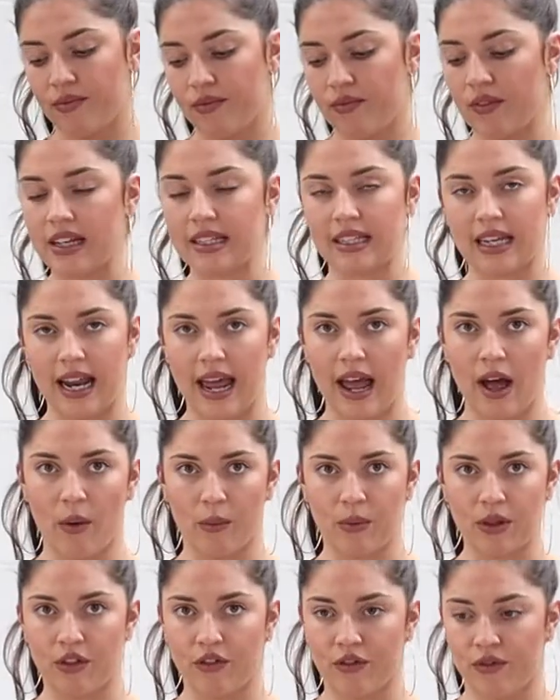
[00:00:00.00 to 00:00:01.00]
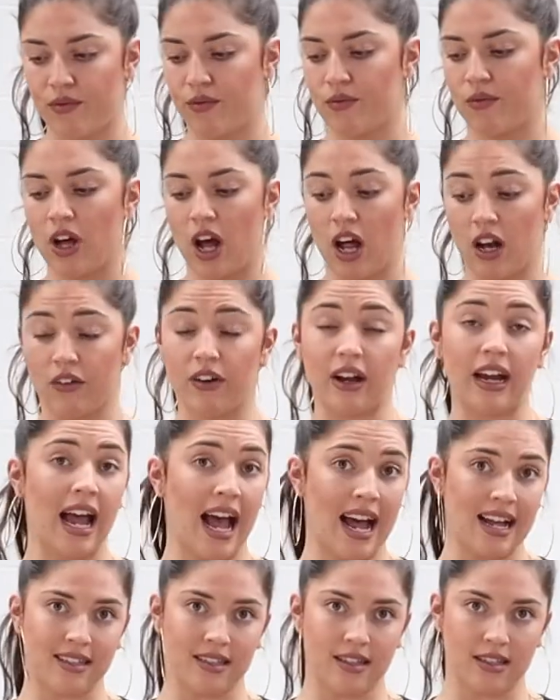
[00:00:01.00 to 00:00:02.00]
That's going to help with the colouring,
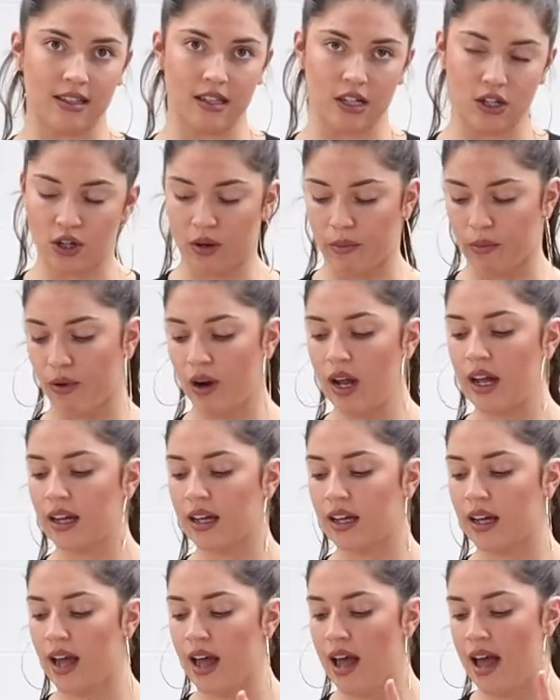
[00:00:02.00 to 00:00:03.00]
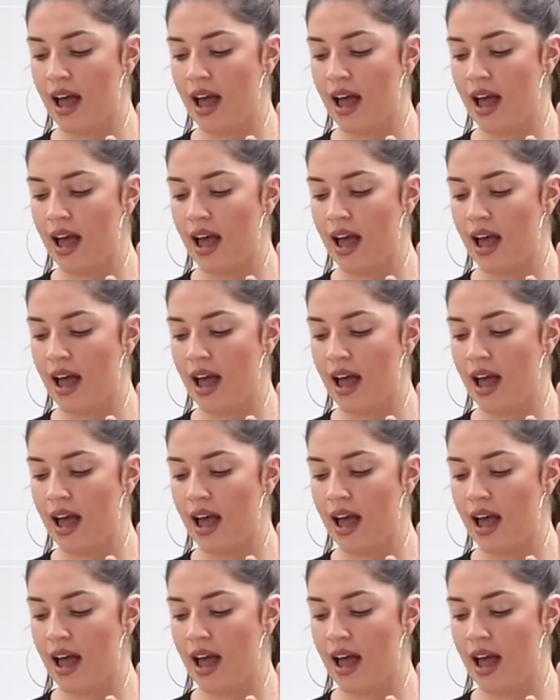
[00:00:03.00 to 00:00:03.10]
as is the turmeric,